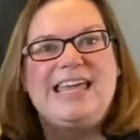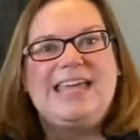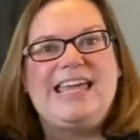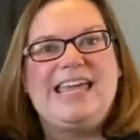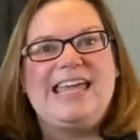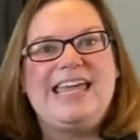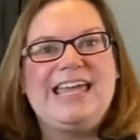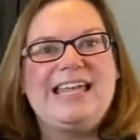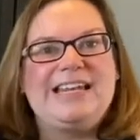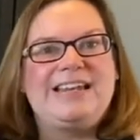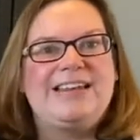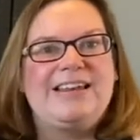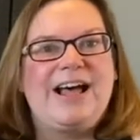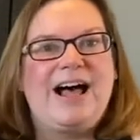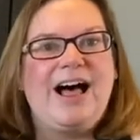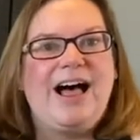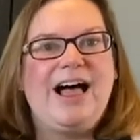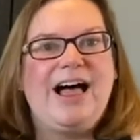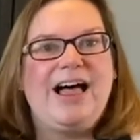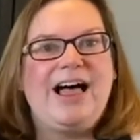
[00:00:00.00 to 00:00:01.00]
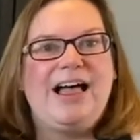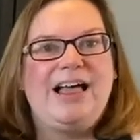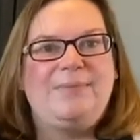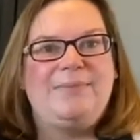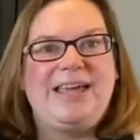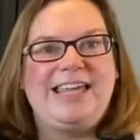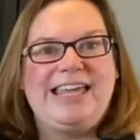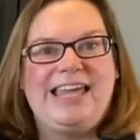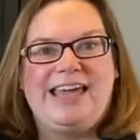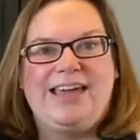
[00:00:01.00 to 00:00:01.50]
Eating all
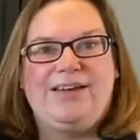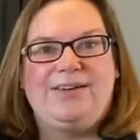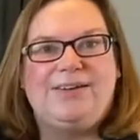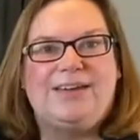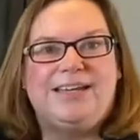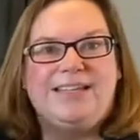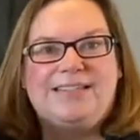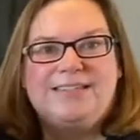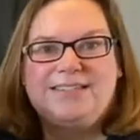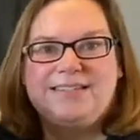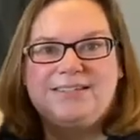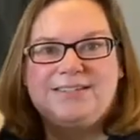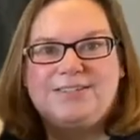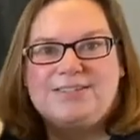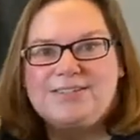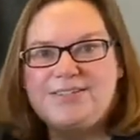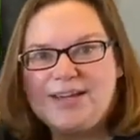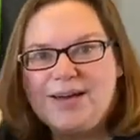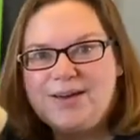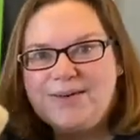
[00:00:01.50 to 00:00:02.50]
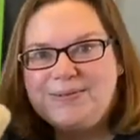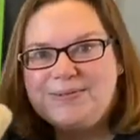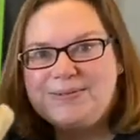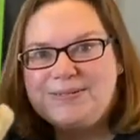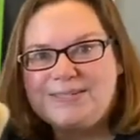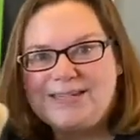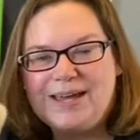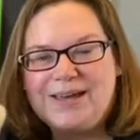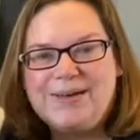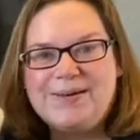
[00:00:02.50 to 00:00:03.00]
my carrots, do,
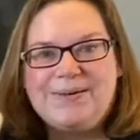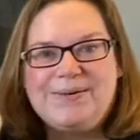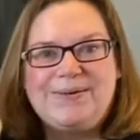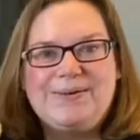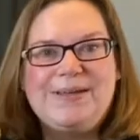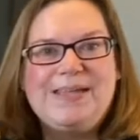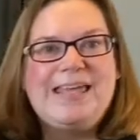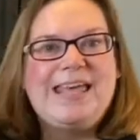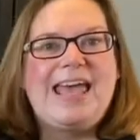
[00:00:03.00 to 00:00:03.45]
do.